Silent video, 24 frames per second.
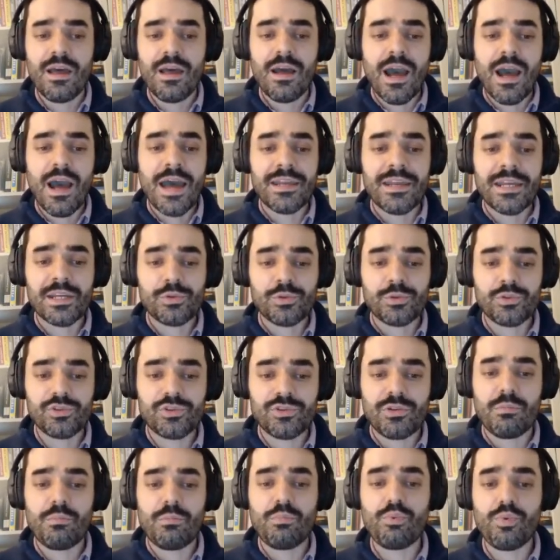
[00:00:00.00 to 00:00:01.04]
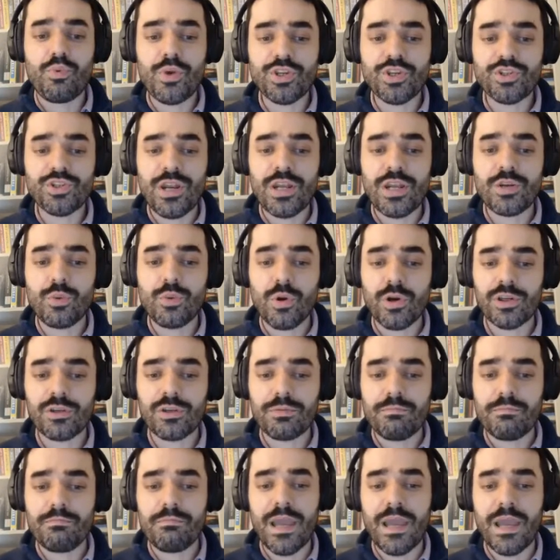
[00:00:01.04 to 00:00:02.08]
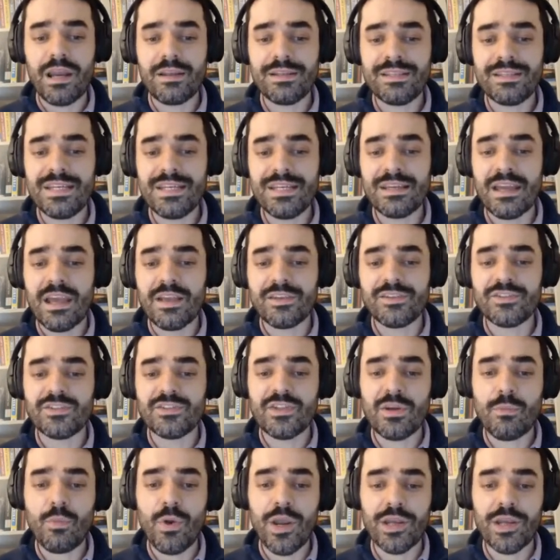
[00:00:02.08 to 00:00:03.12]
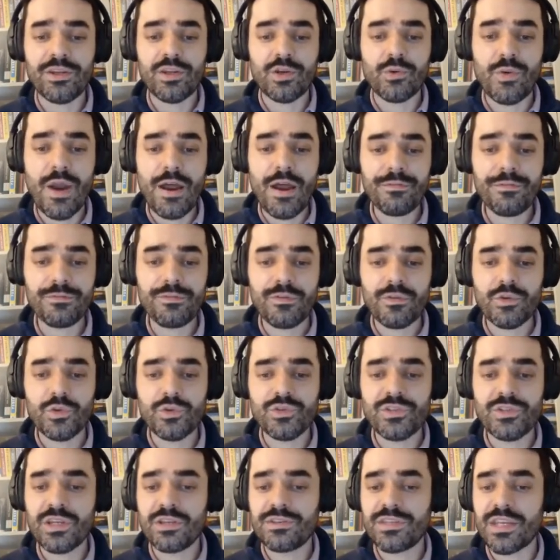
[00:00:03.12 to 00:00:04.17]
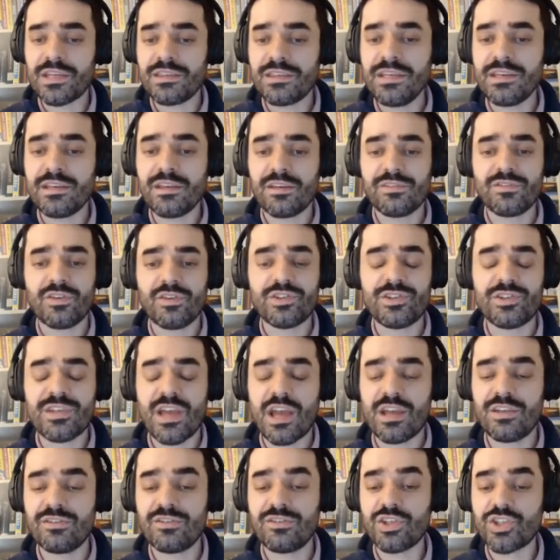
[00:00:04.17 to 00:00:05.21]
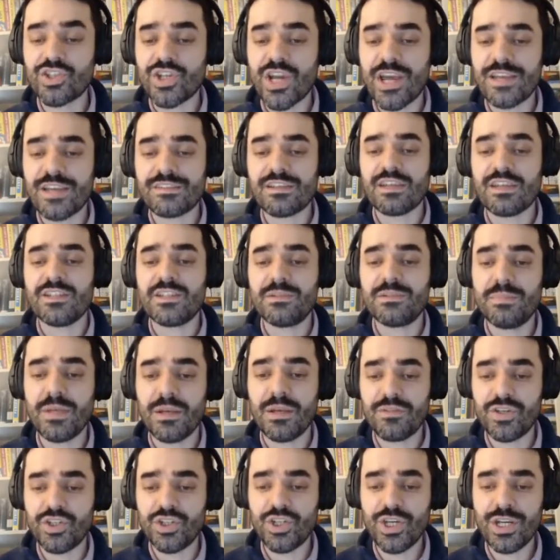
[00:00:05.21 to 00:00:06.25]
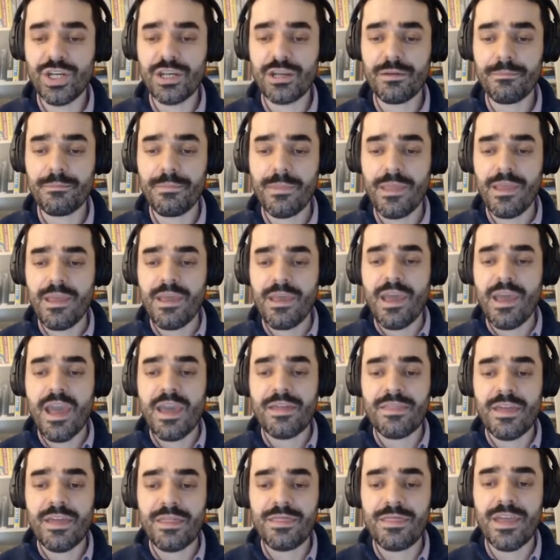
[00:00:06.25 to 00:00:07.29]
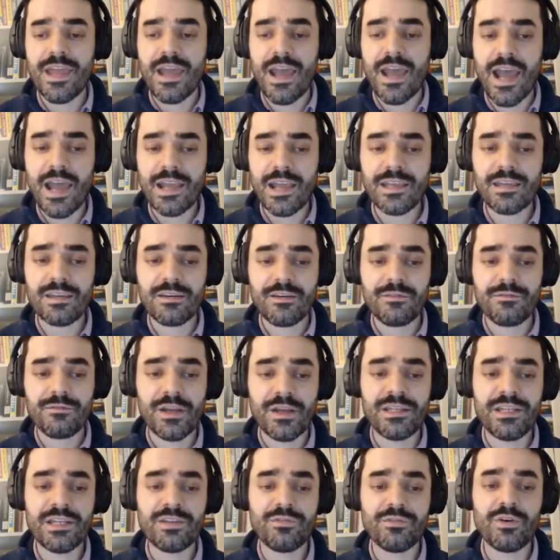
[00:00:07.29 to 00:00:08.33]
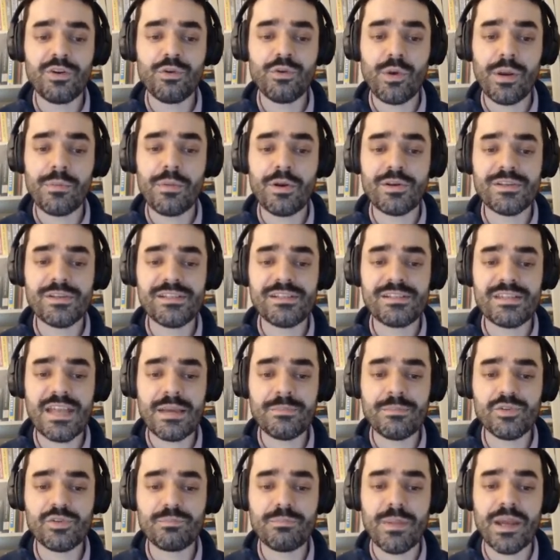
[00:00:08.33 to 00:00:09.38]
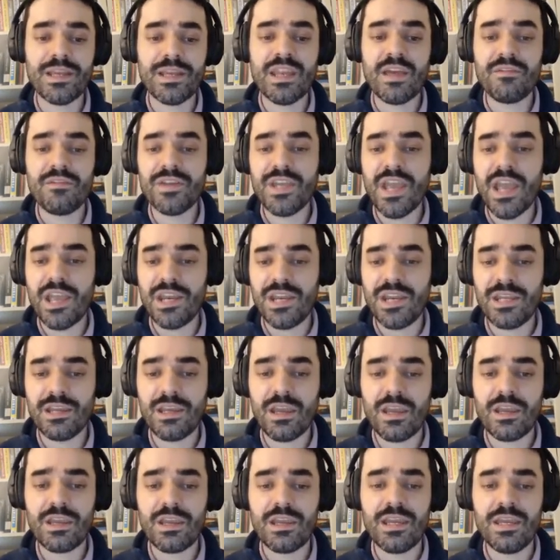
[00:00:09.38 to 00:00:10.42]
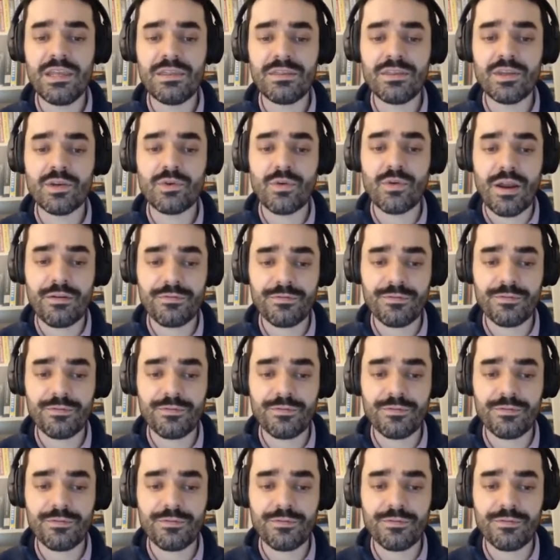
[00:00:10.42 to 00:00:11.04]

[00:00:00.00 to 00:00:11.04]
Attackers breach a network by landing somewhere in the graph using a technique such as spear phishing, and then they hack, finding vulnerable systems by navigating in the graph.